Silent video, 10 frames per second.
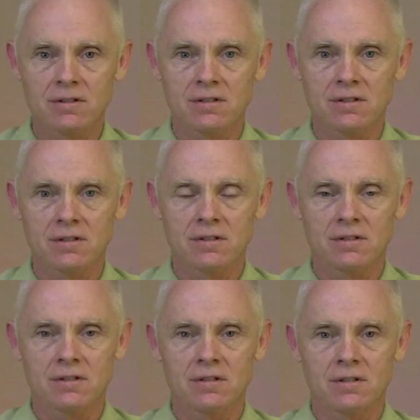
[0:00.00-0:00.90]

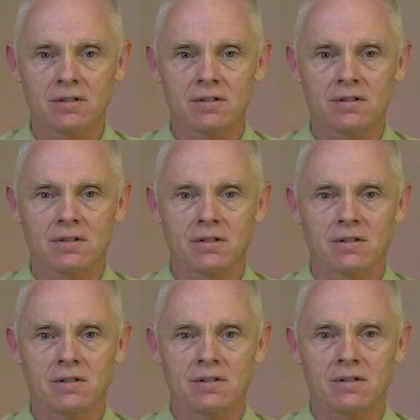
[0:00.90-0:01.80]

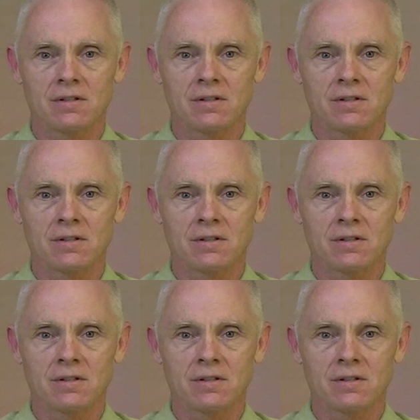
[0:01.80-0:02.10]
No one is speaking in this clip.